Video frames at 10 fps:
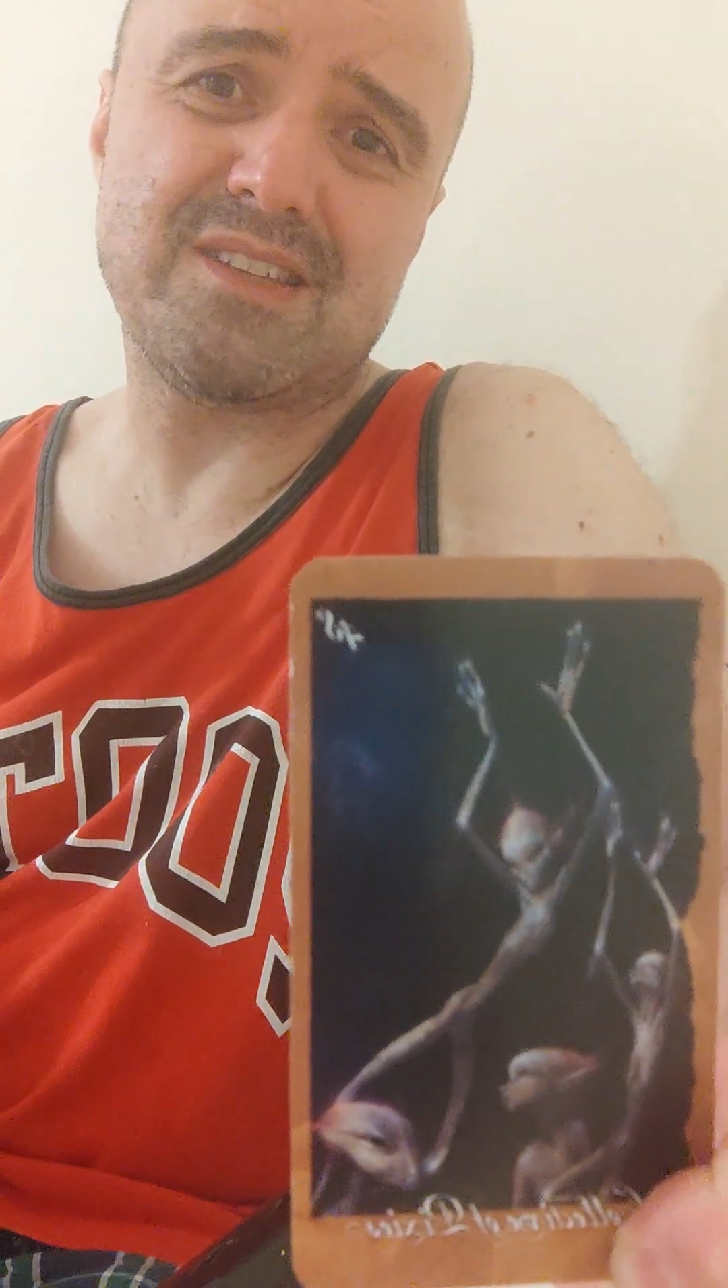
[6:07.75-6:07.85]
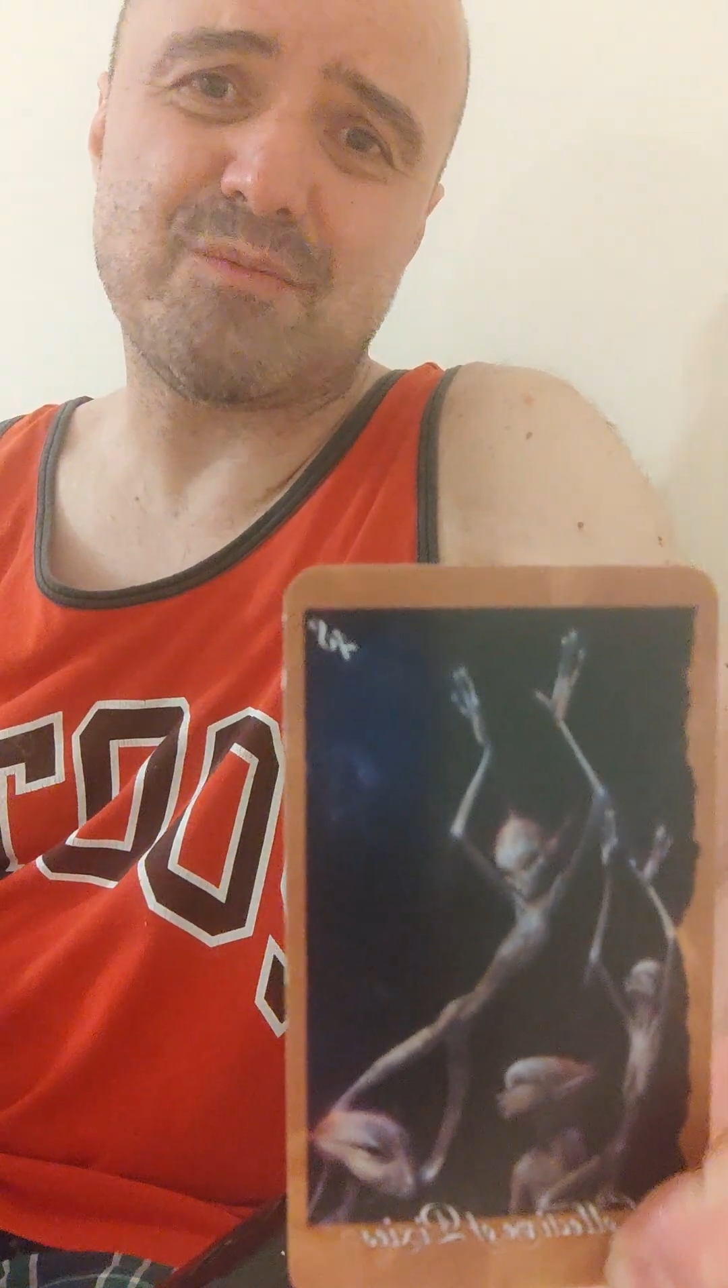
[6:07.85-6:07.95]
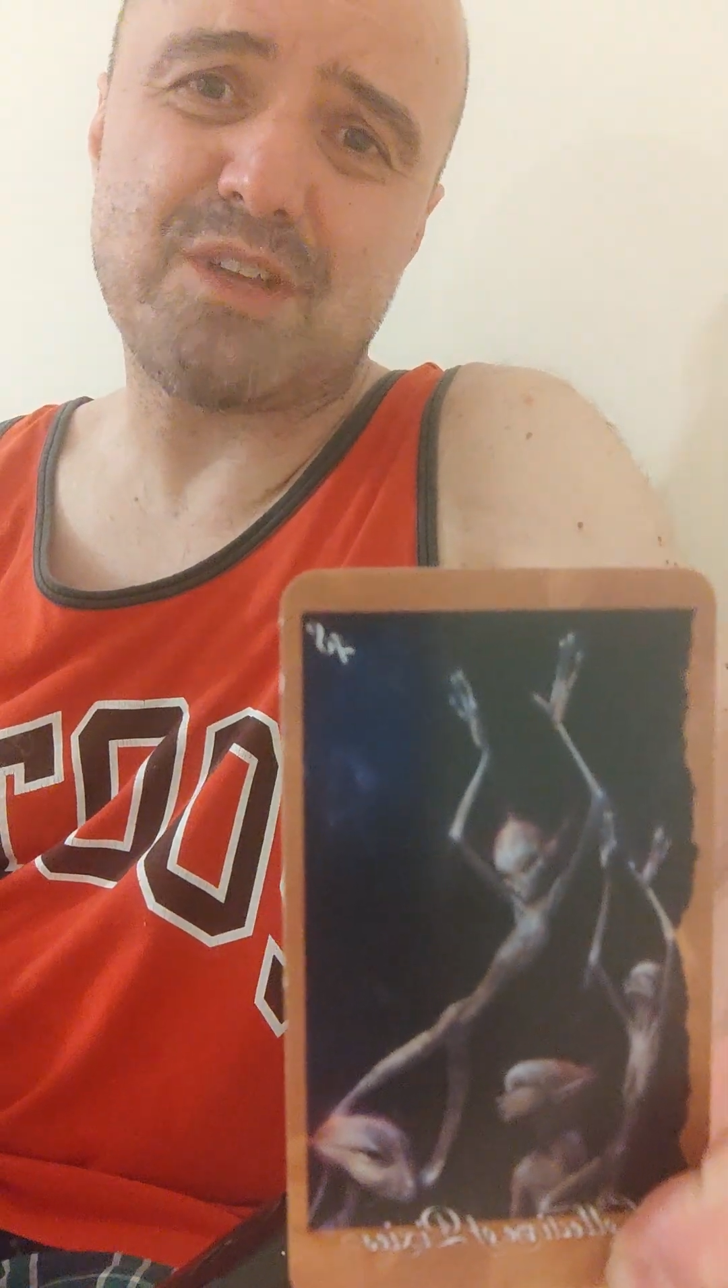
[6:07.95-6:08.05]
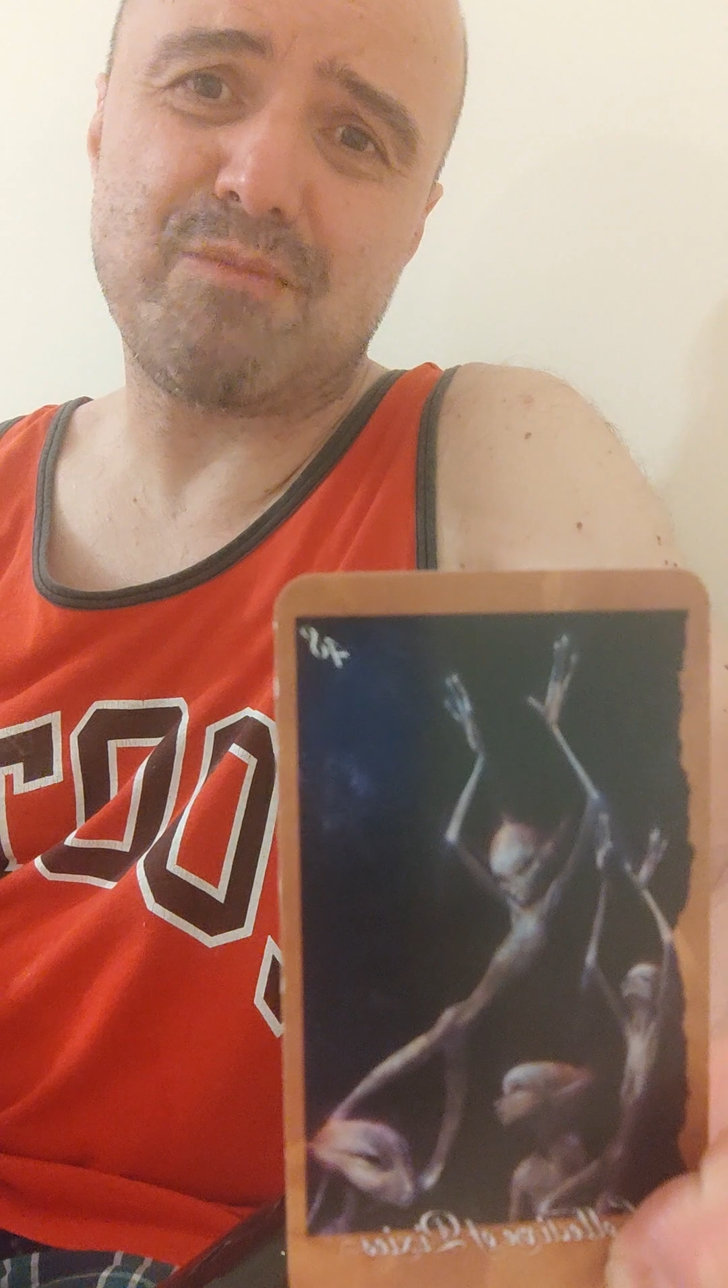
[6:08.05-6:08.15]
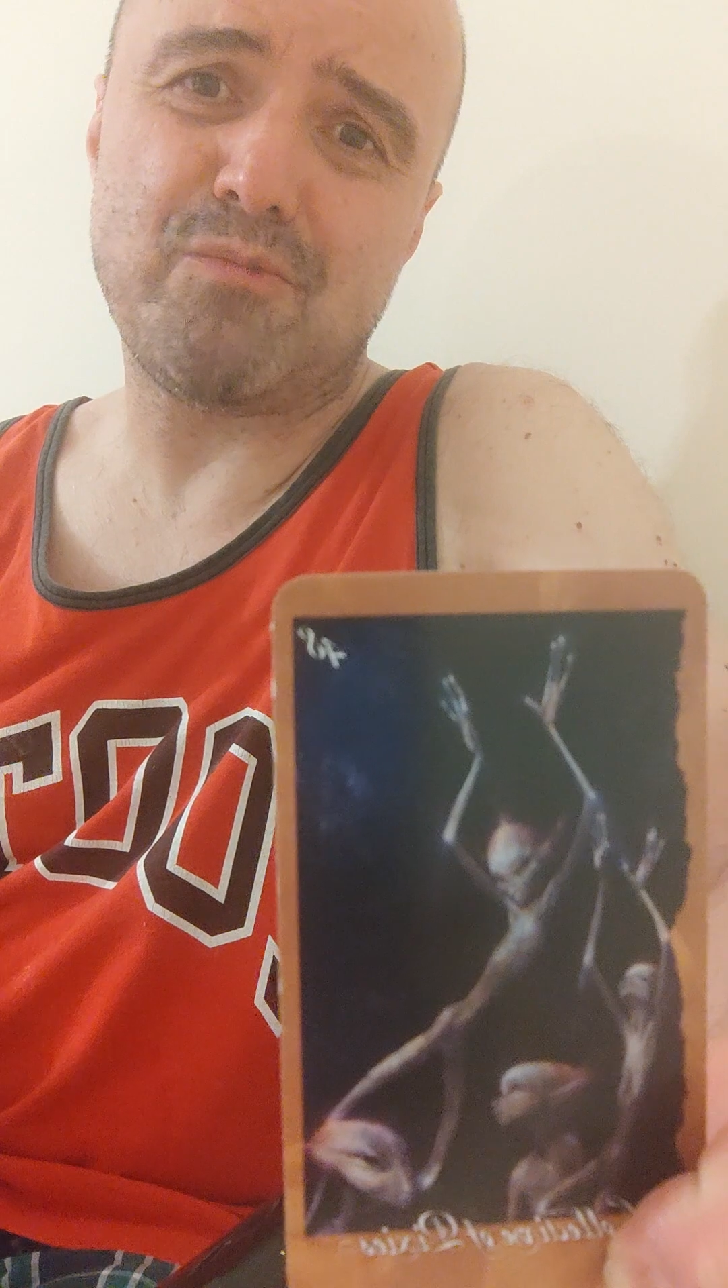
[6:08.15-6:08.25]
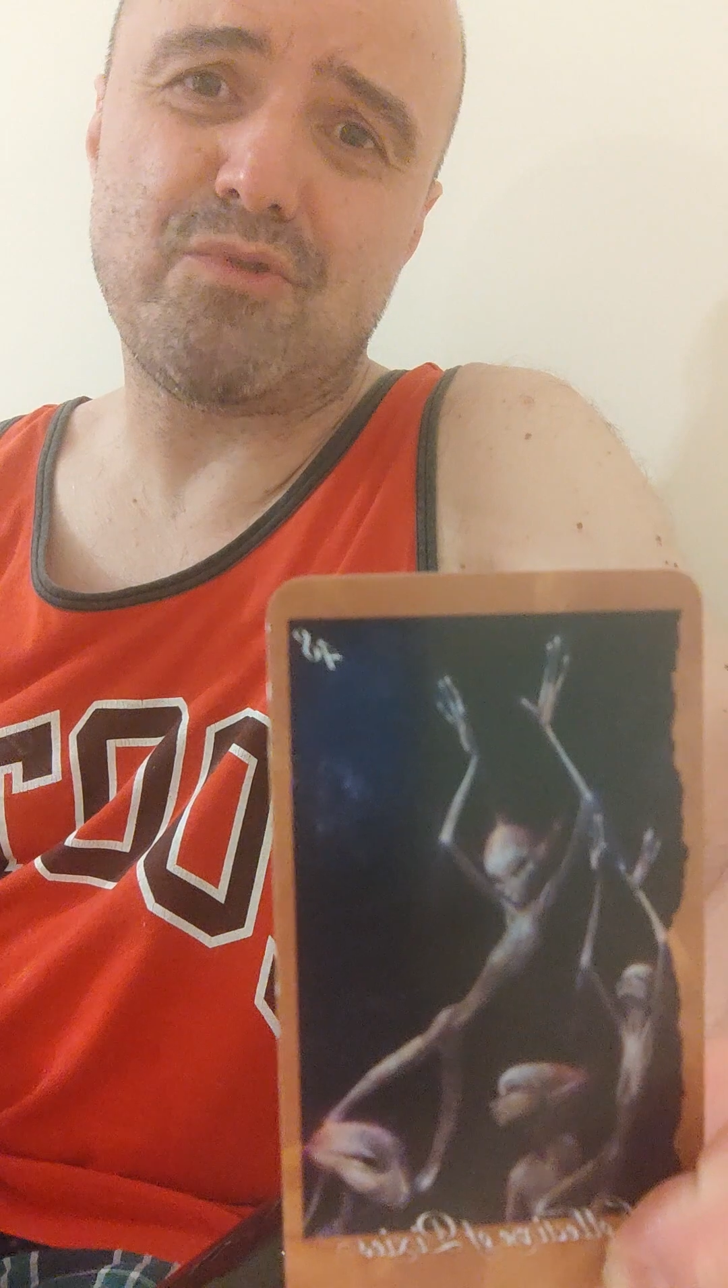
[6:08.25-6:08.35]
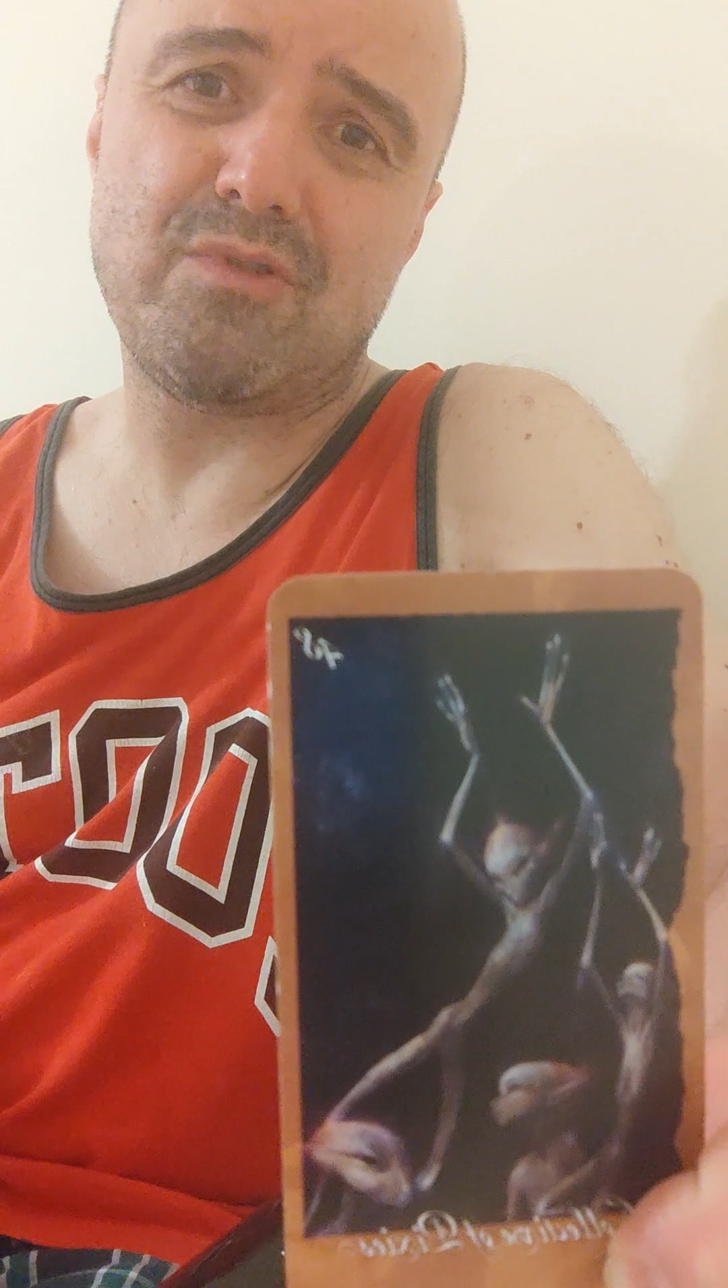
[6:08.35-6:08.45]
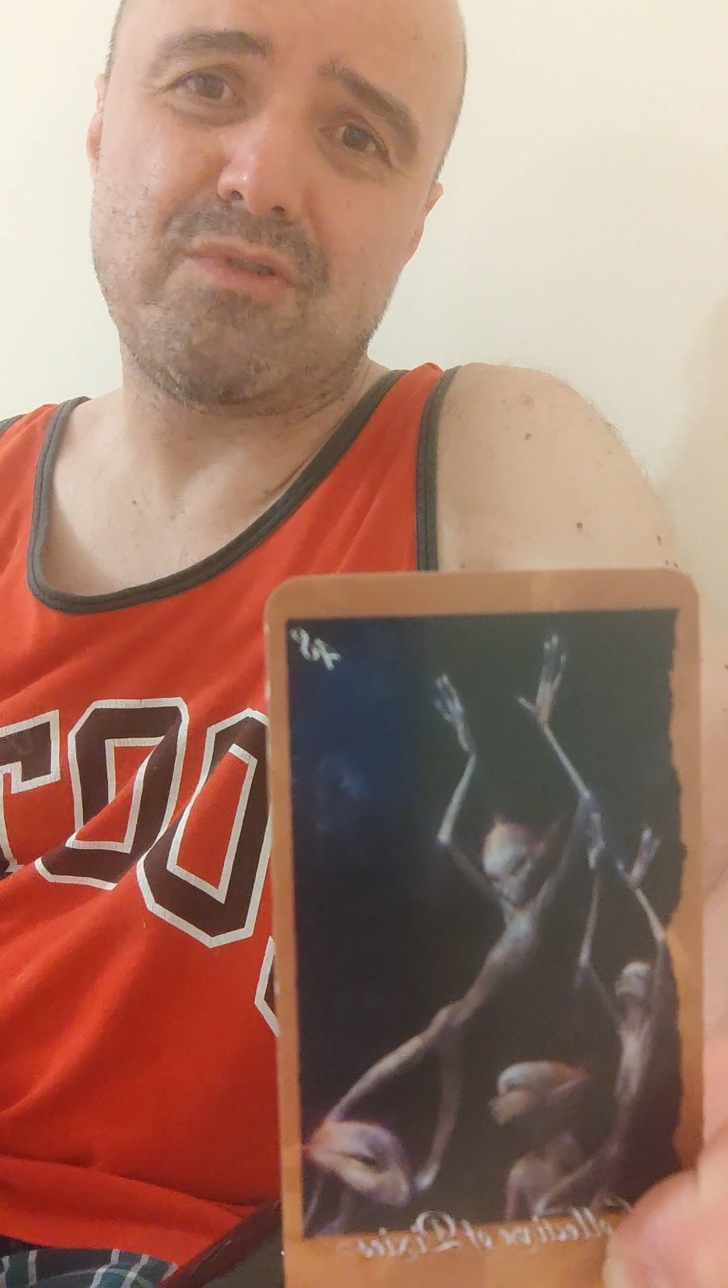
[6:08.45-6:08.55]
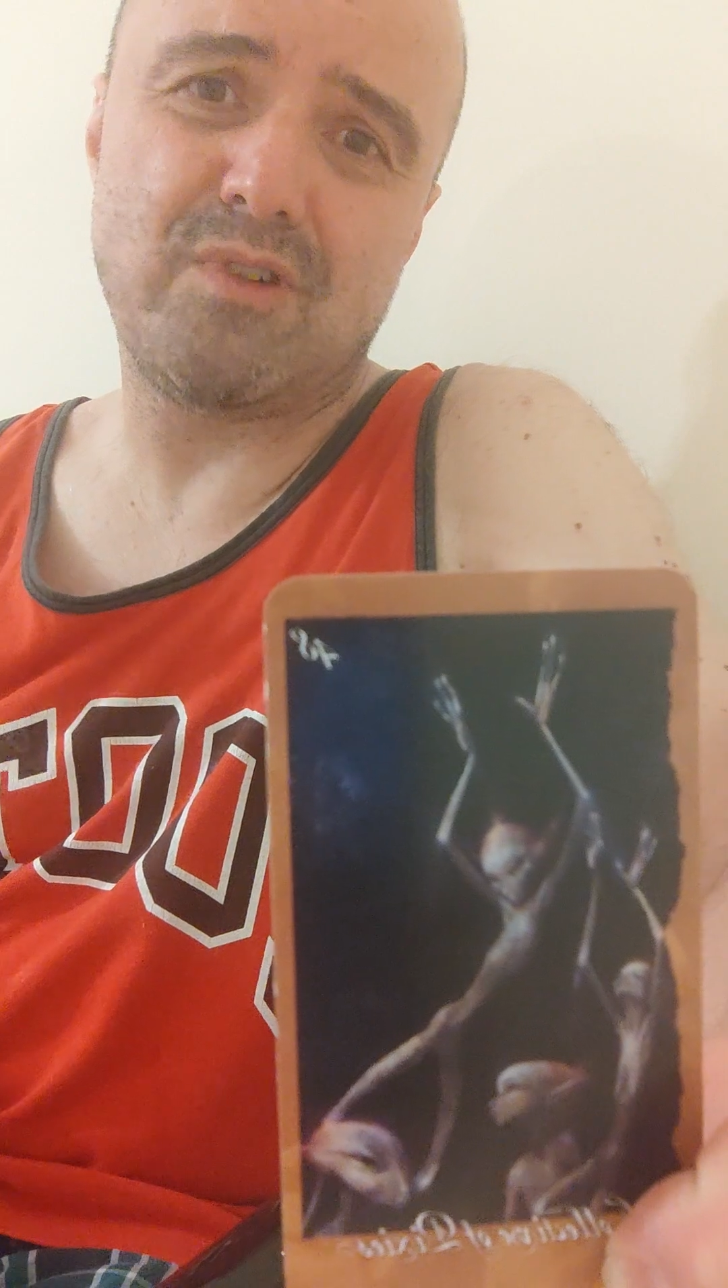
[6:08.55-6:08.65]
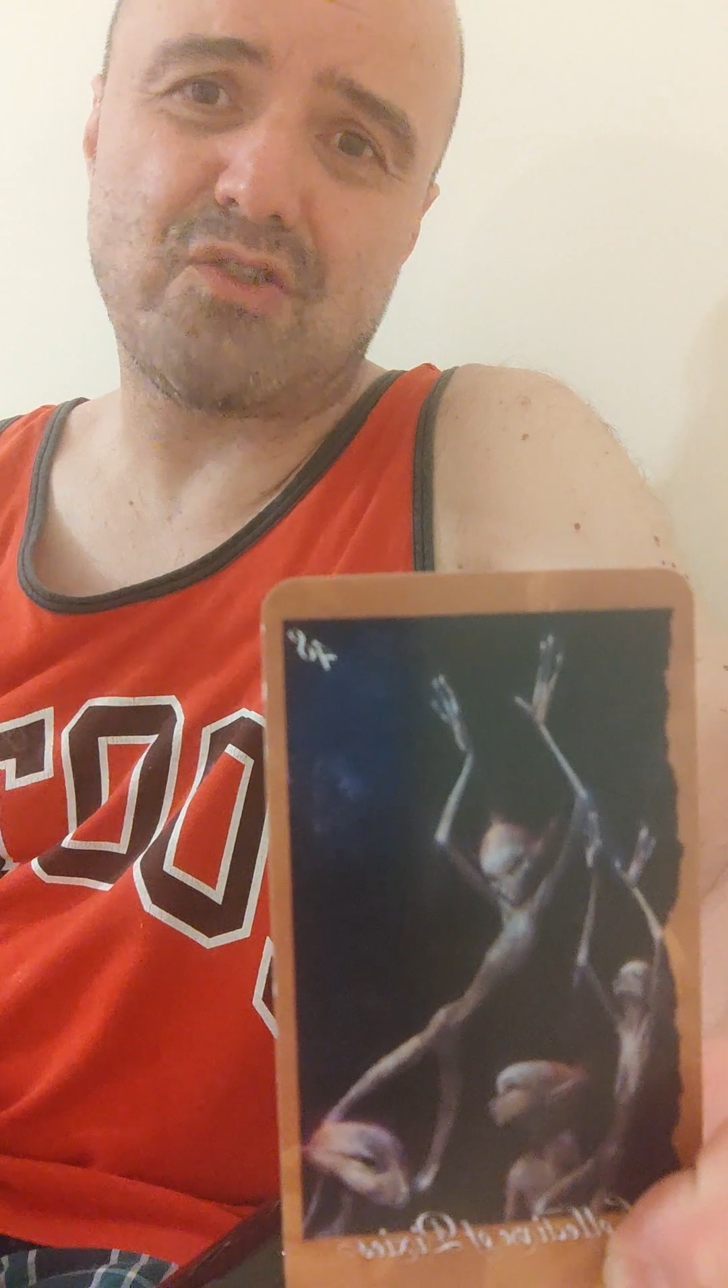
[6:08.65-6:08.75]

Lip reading: September,